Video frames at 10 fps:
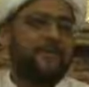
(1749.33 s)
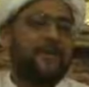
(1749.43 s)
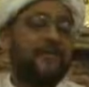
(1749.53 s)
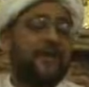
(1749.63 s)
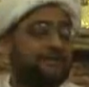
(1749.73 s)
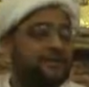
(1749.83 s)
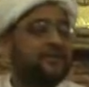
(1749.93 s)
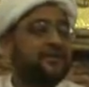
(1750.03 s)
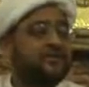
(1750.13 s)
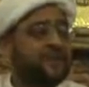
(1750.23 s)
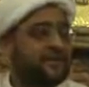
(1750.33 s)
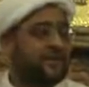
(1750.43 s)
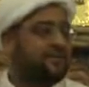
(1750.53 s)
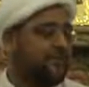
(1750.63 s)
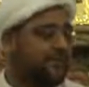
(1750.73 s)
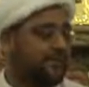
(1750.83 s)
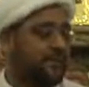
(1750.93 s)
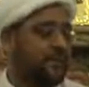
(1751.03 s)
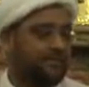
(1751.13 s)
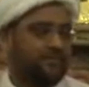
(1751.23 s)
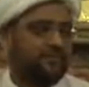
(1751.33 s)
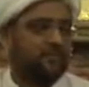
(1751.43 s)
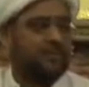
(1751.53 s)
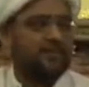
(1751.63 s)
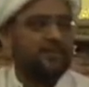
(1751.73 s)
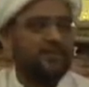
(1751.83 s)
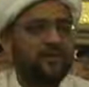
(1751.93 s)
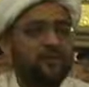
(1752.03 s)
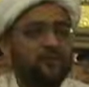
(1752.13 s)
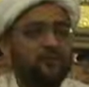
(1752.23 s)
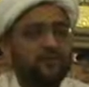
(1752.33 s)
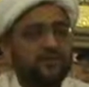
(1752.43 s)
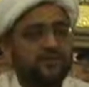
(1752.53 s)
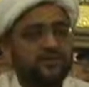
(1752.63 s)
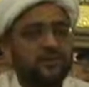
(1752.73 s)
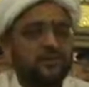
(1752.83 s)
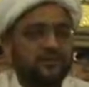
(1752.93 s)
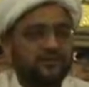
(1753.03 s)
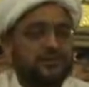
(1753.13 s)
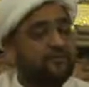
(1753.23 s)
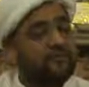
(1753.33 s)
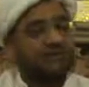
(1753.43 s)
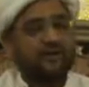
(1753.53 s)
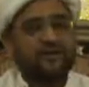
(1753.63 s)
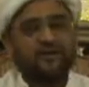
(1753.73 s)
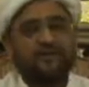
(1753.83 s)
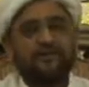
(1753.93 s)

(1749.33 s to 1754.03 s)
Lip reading: My friends, everything she gave up for him, for his cause, everything.